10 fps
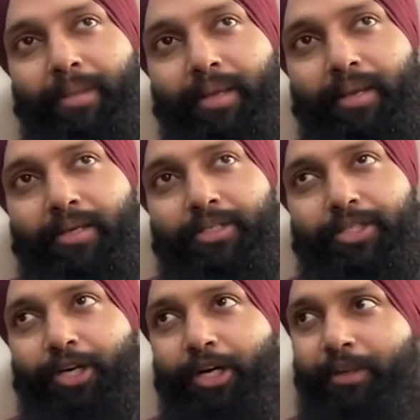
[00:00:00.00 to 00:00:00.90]
She
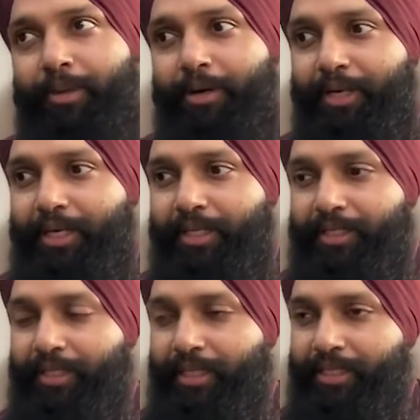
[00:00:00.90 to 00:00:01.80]
thought about it,
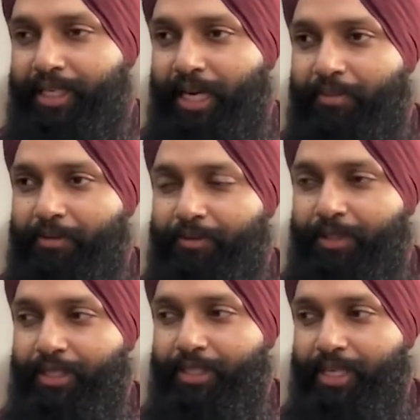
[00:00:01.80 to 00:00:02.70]
then she came up with
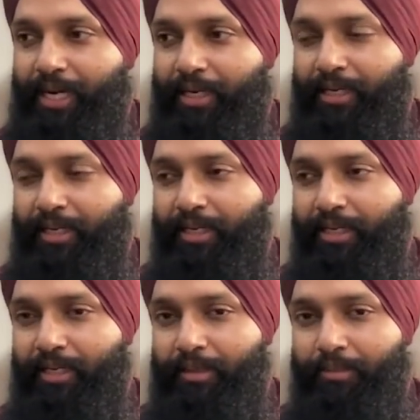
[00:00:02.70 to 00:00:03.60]
this, that
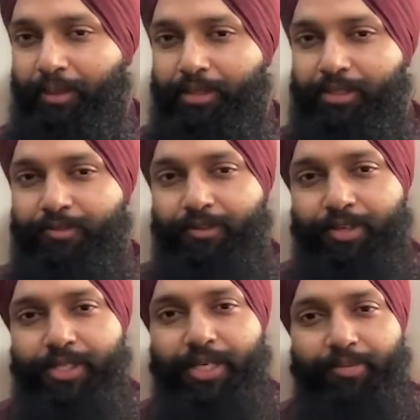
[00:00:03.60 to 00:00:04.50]
because the
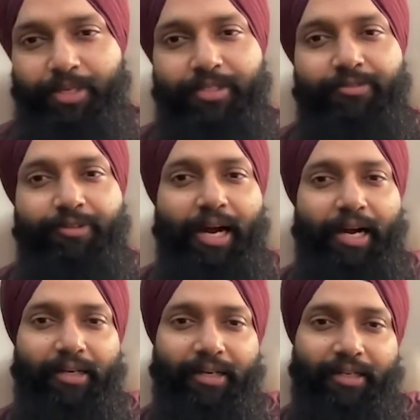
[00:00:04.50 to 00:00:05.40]
first statement is a
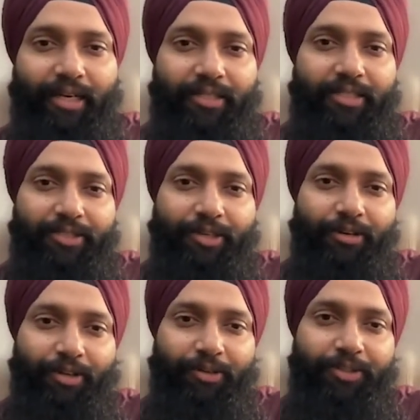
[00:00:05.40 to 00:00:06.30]
fact that, yeah, she solved
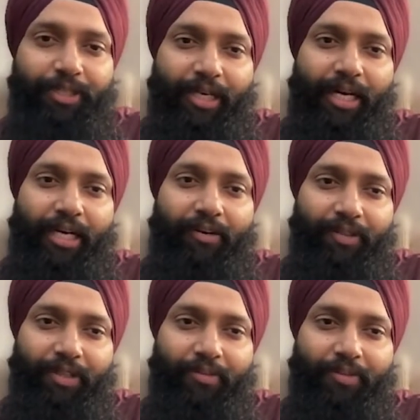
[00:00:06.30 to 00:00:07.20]
the question correctly
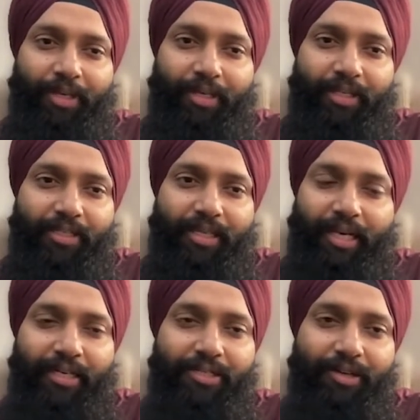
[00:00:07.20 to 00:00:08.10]
within a minute. The
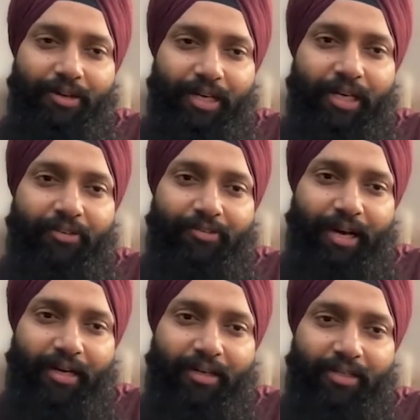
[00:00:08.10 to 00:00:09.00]
second is not really a
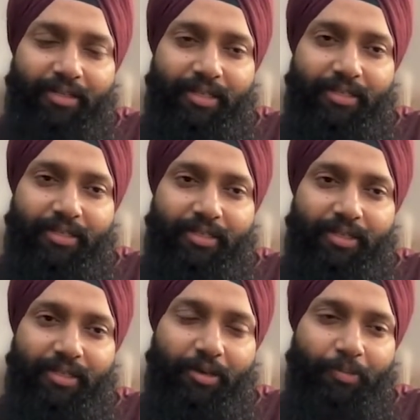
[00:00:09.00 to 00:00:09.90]
fact. It's
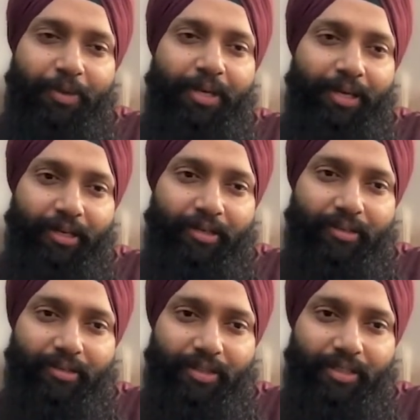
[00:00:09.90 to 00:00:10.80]
an
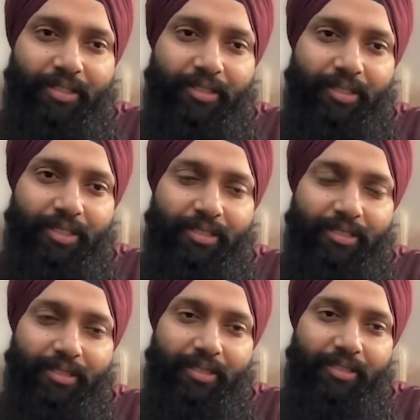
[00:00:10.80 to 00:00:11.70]
opinion.
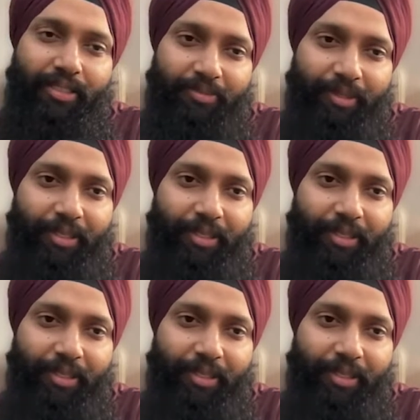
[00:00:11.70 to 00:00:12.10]
It's a judgment.